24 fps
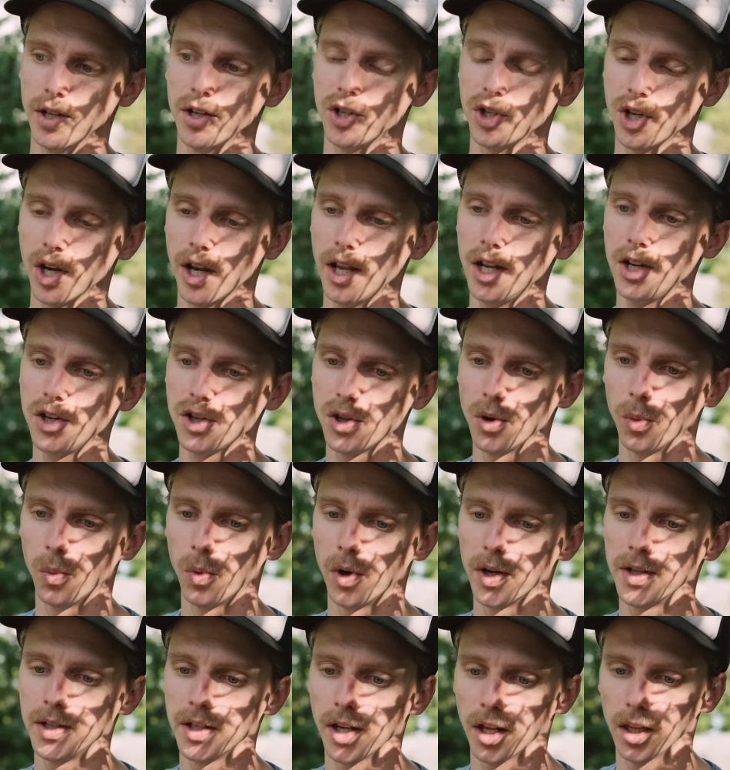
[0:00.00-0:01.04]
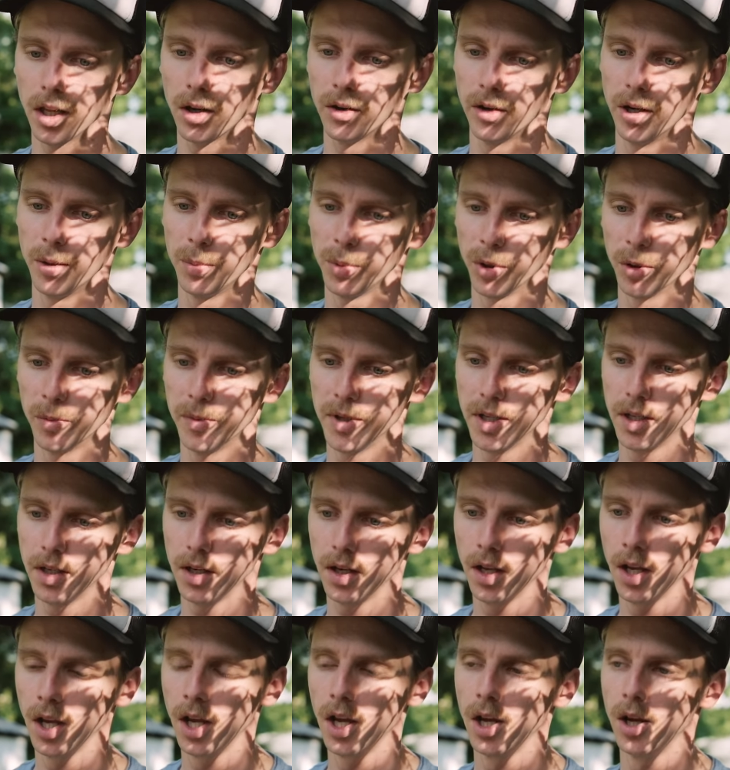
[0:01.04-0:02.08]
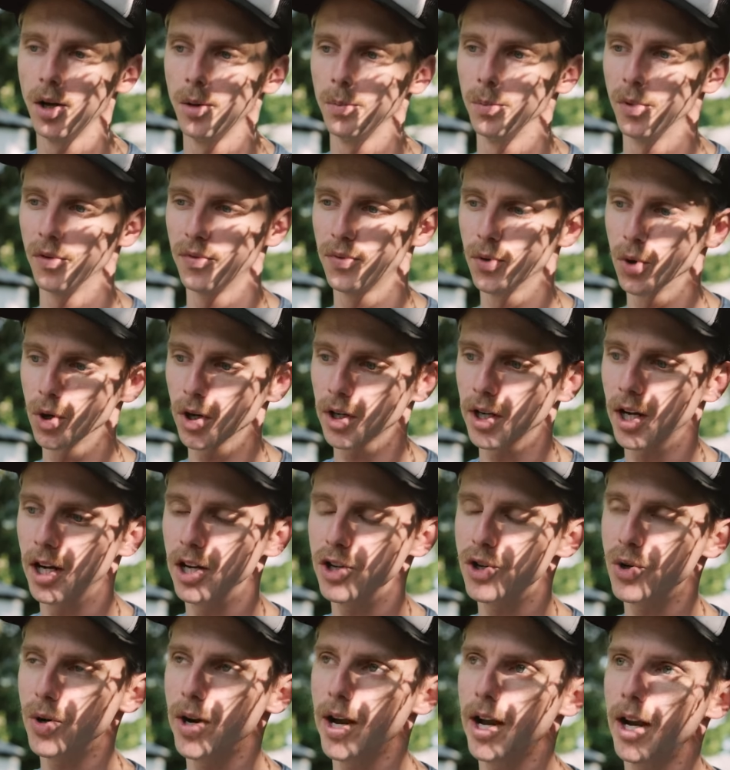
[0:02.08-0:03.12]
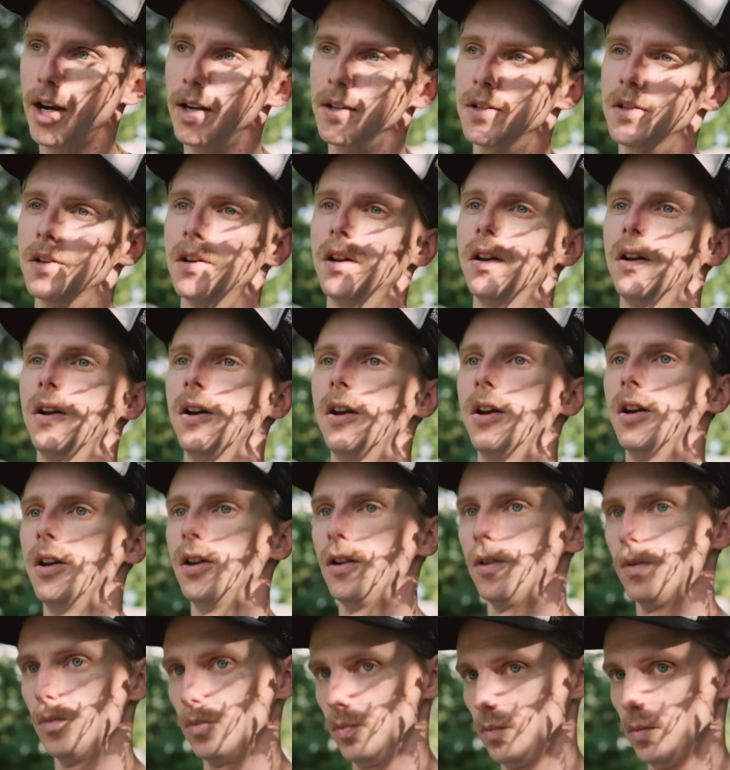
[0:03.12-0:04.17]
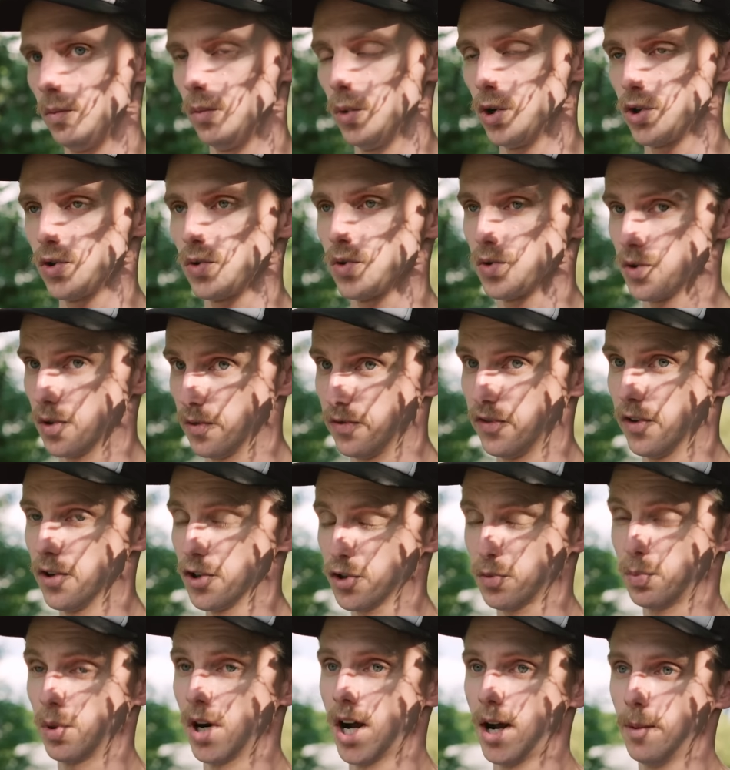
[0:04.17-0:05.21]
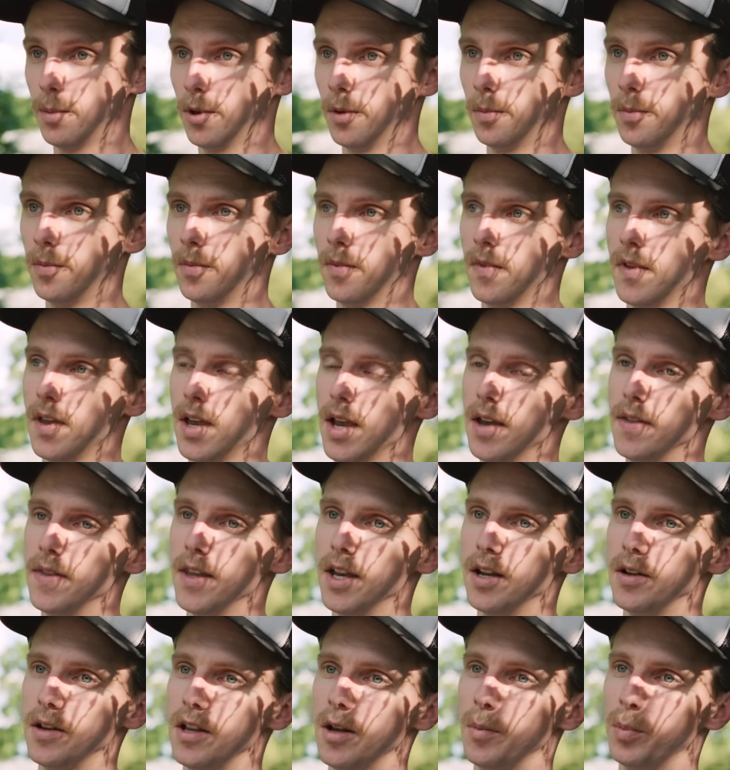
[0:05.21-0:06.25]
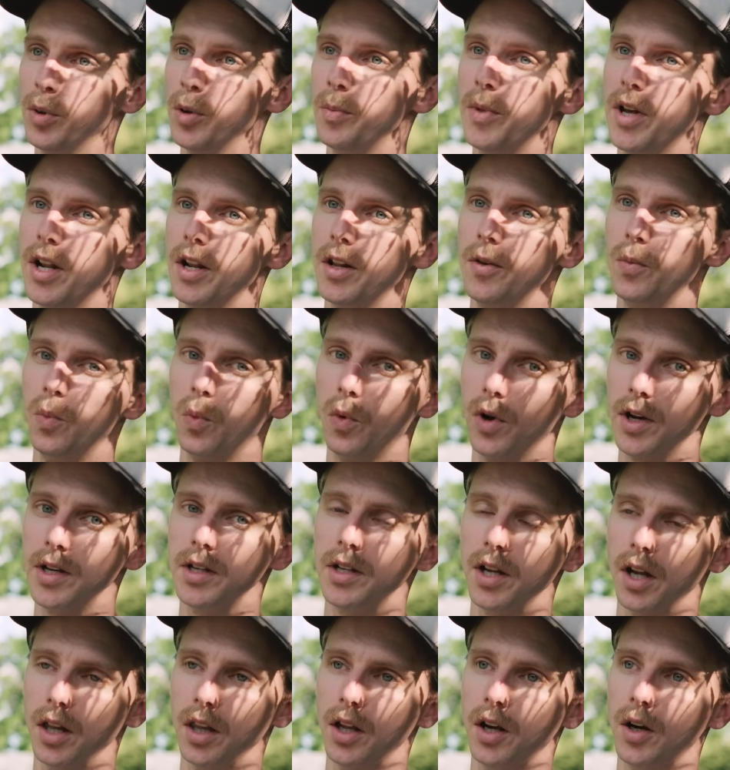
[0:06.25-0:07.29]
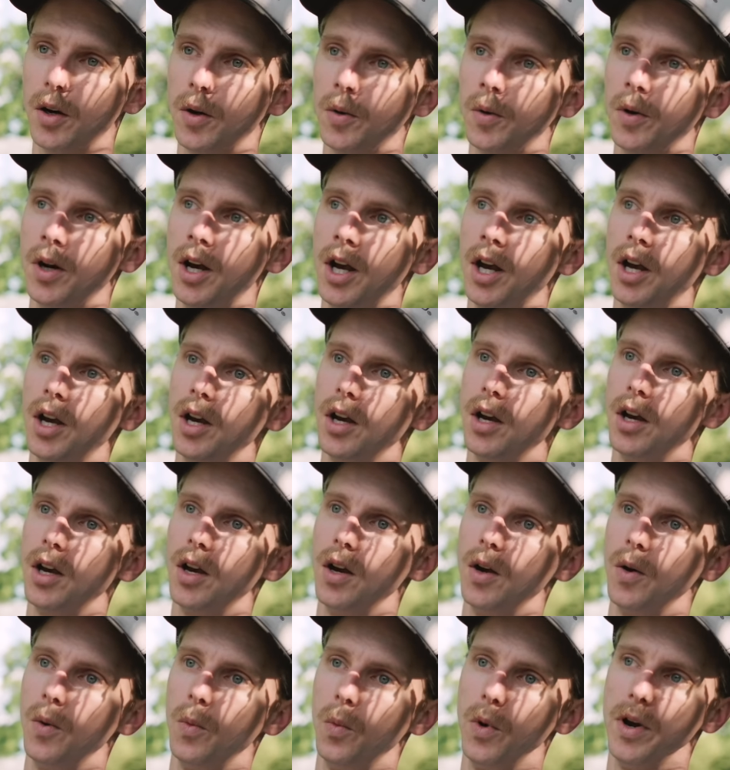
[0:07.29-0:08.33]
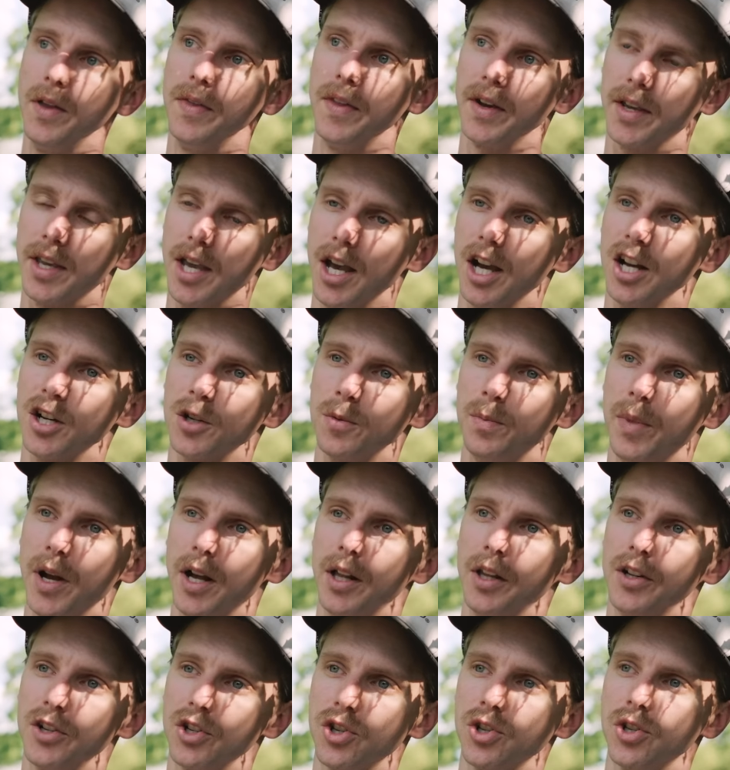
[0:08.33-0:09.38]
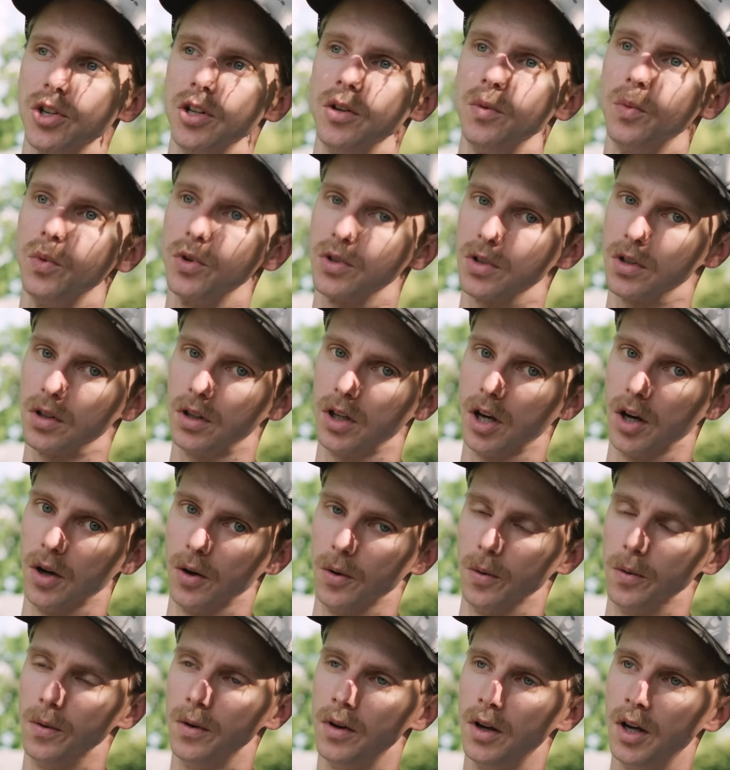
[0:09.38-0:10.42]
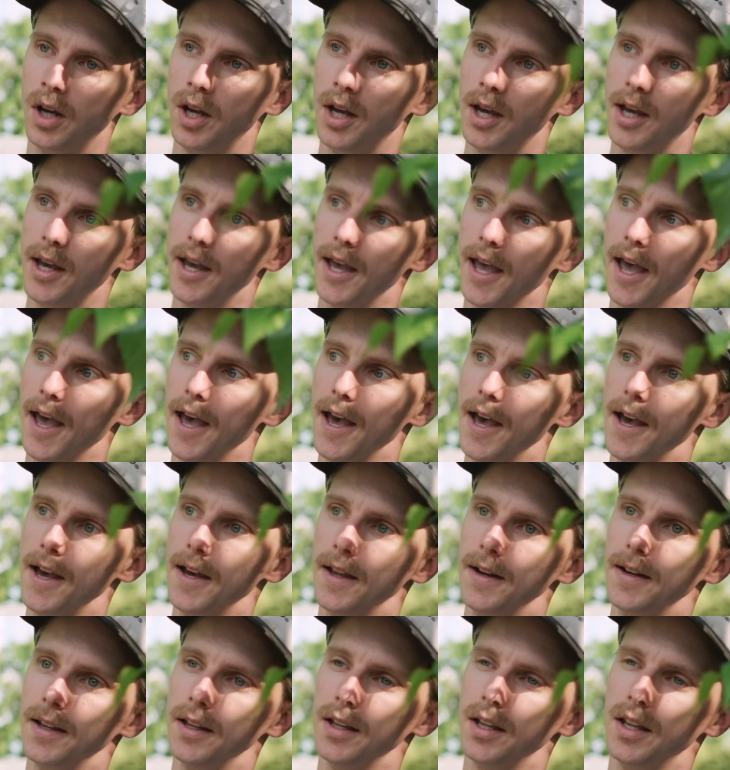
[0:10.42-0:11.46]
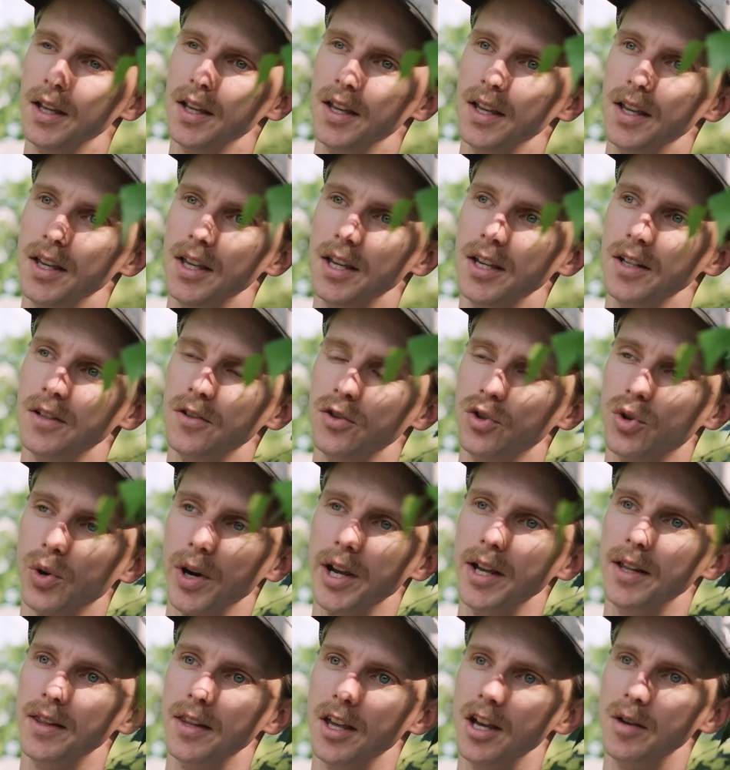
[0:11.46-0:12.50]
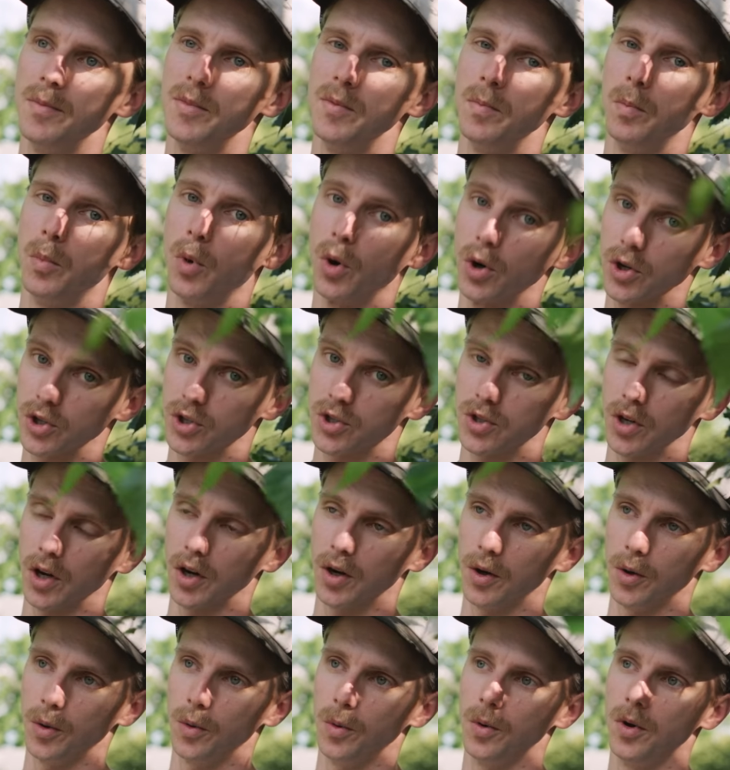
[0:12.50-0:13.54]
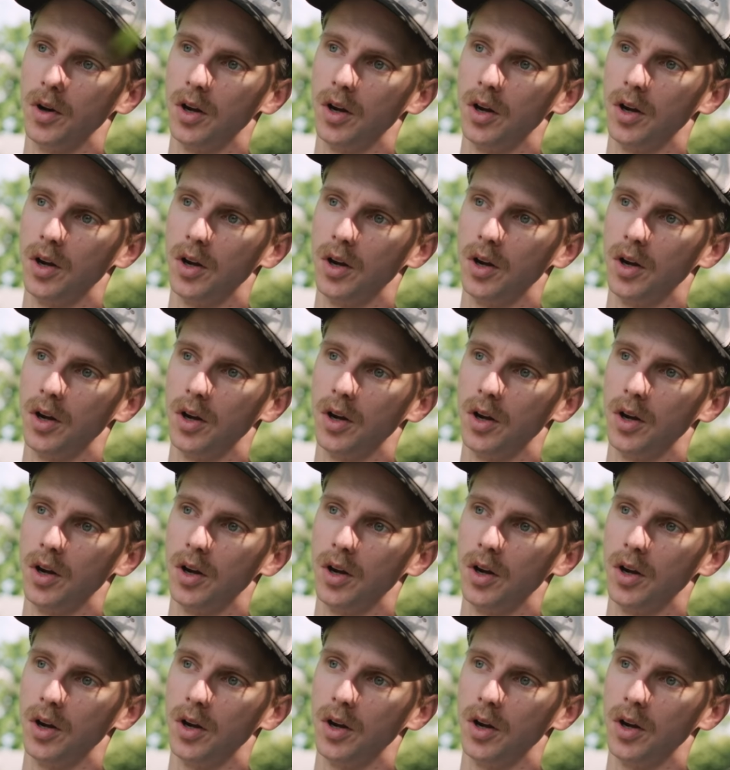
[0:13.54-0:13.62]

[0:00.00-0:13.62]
changed the One Yellow implement before a contract, which was the first problem, and they implemented One Yellow when the cash balance sheet was low, and it drained them more so